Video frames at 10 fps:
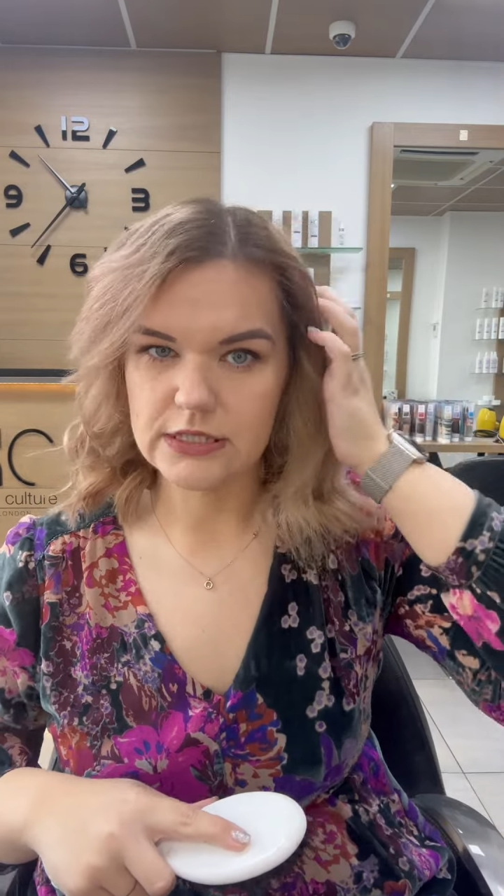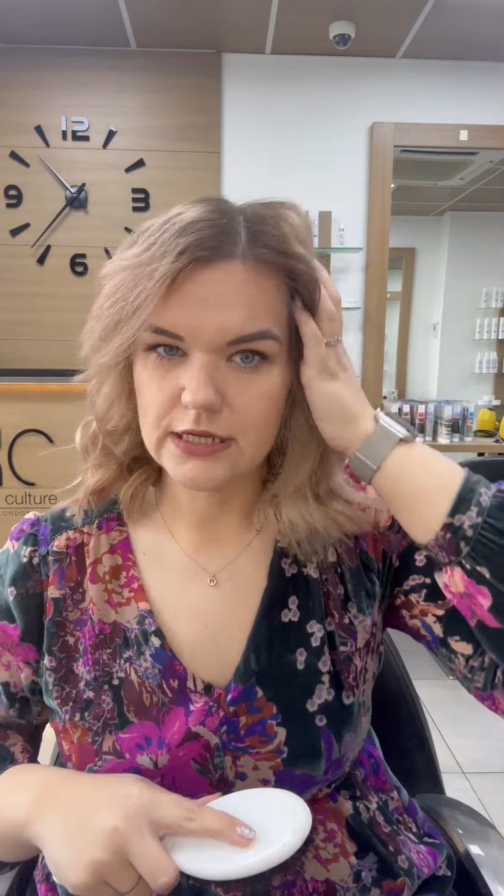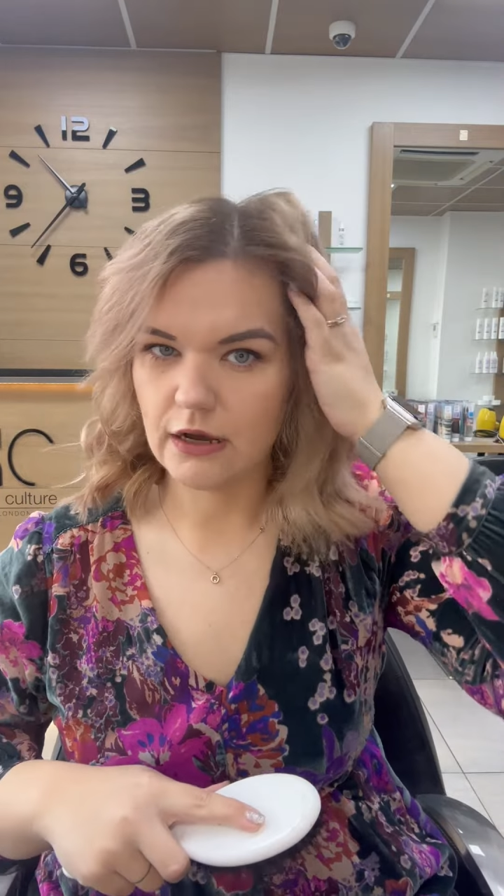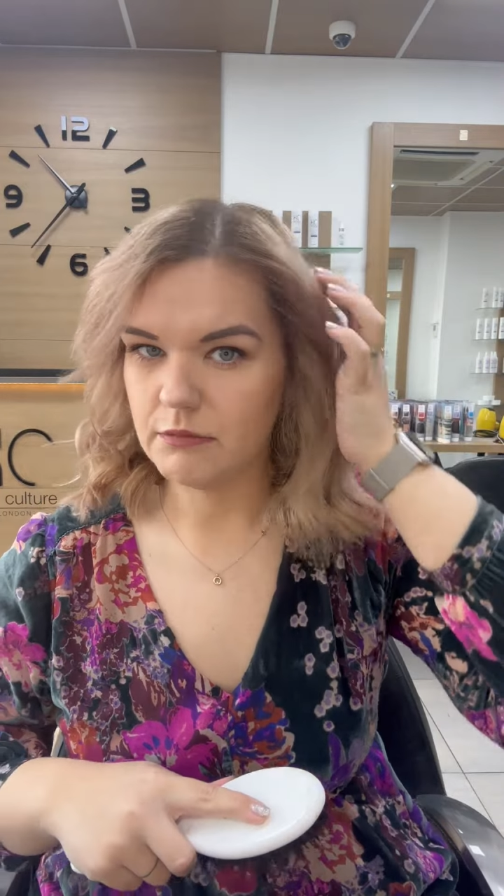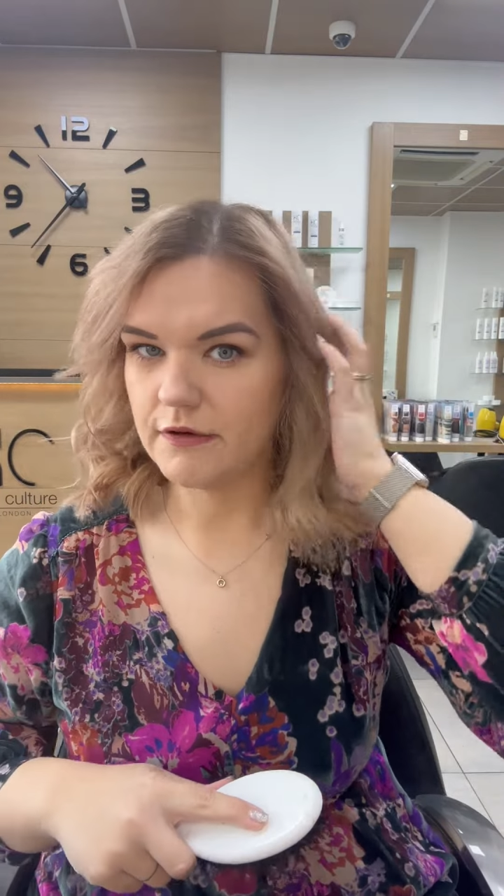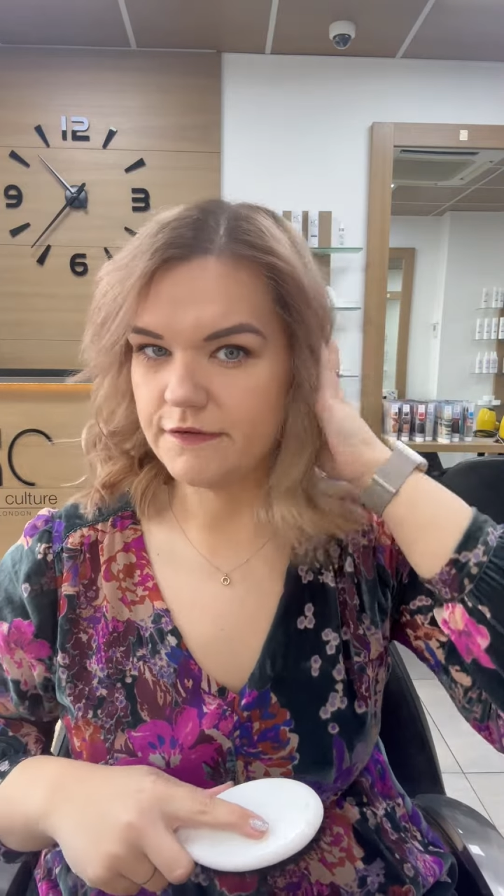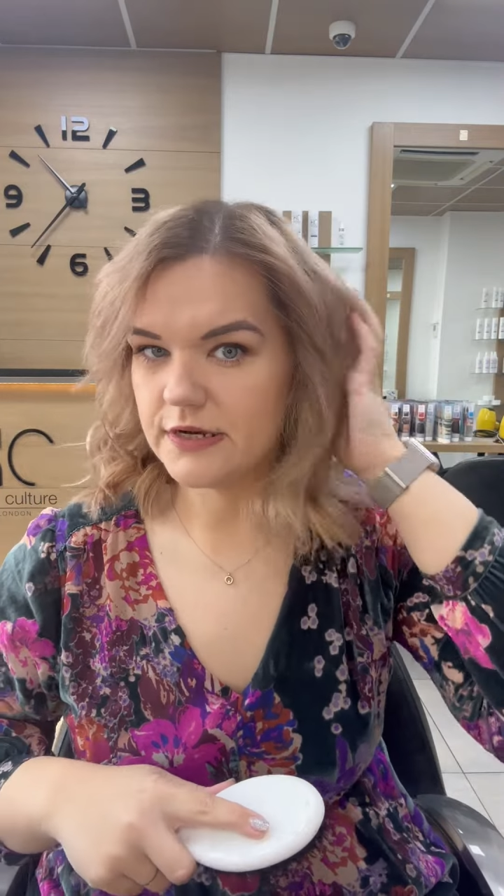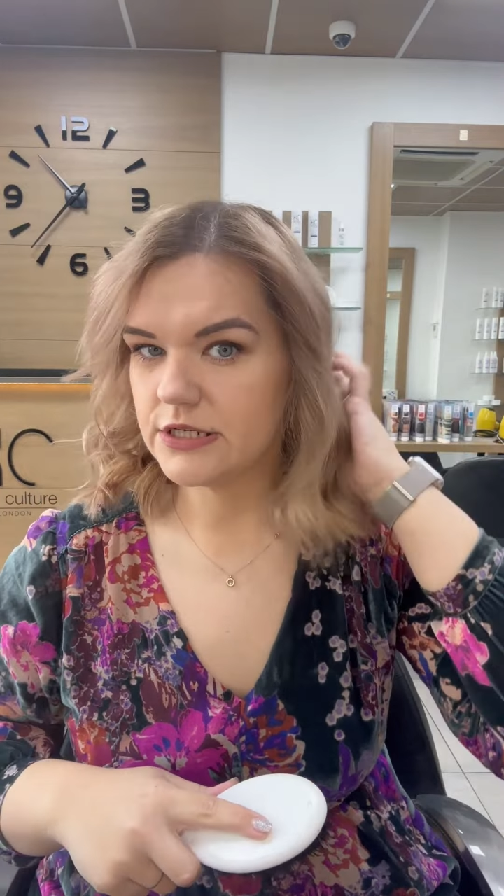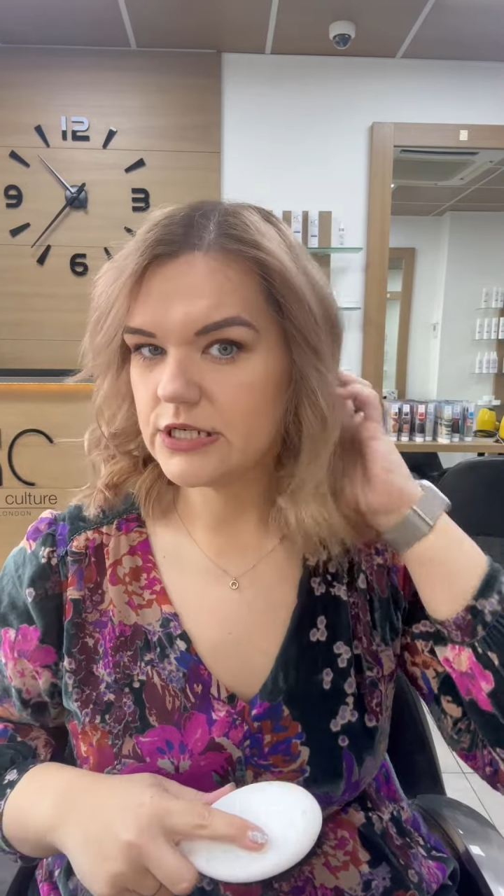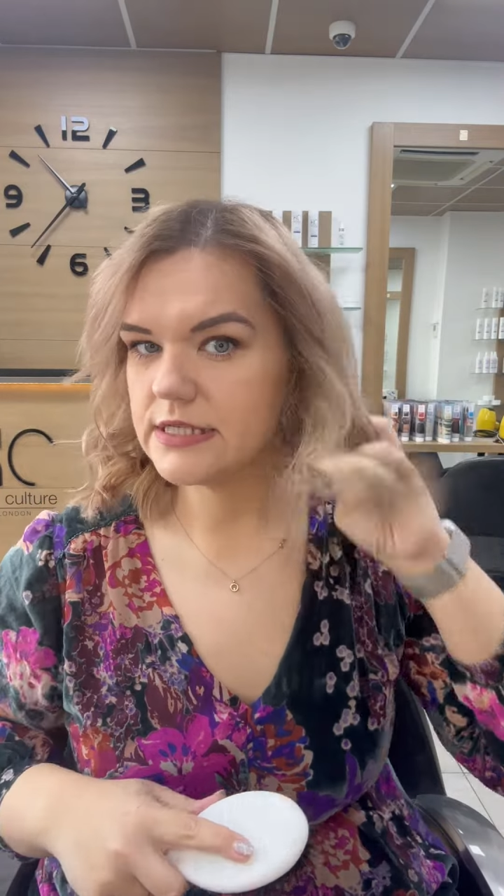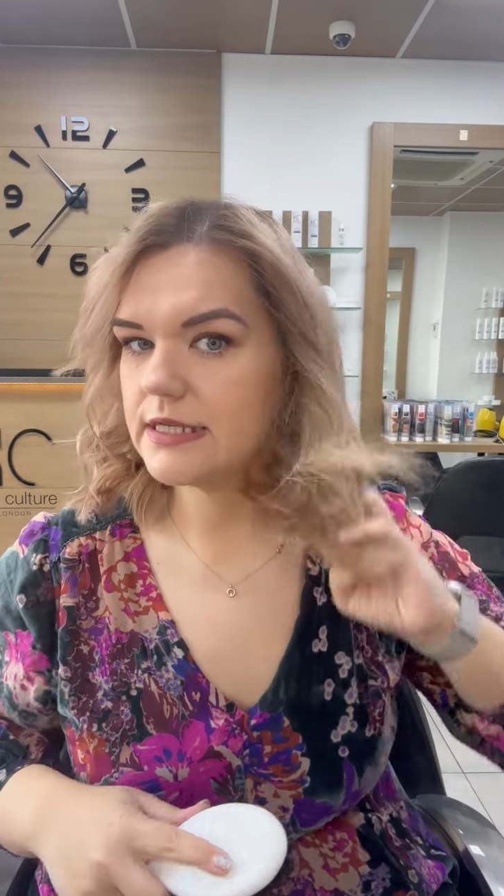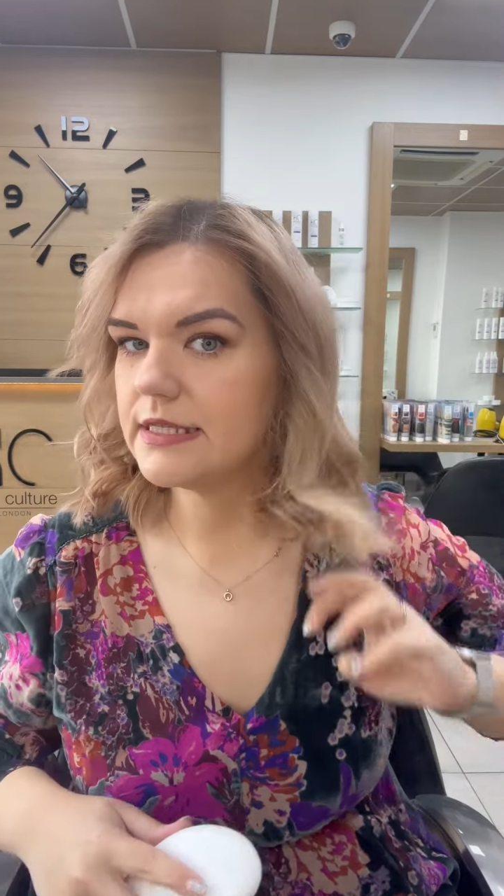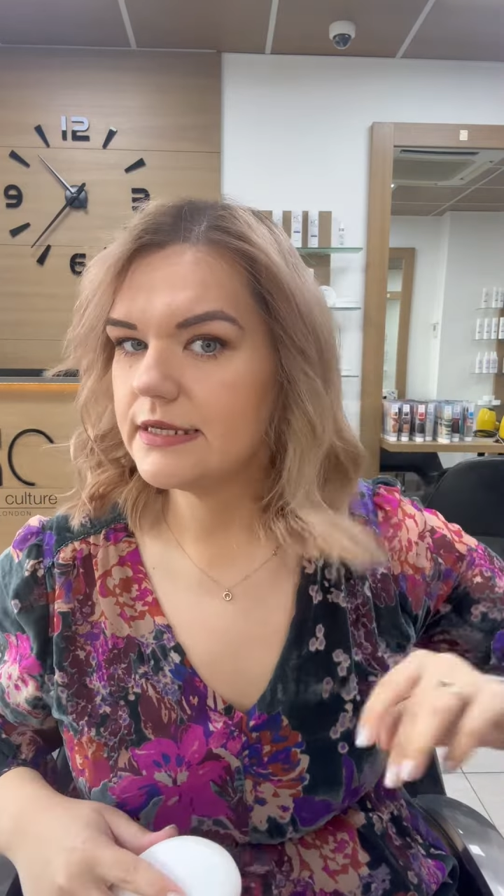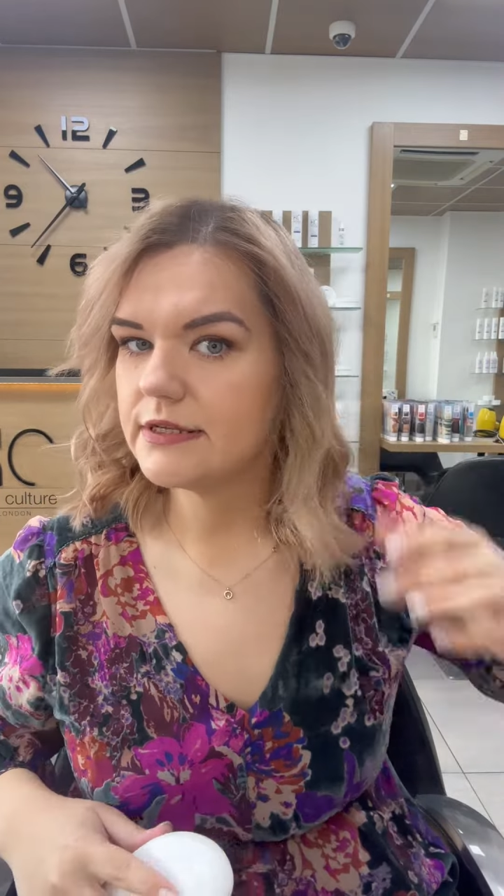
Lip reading: see how my fringe is sitting.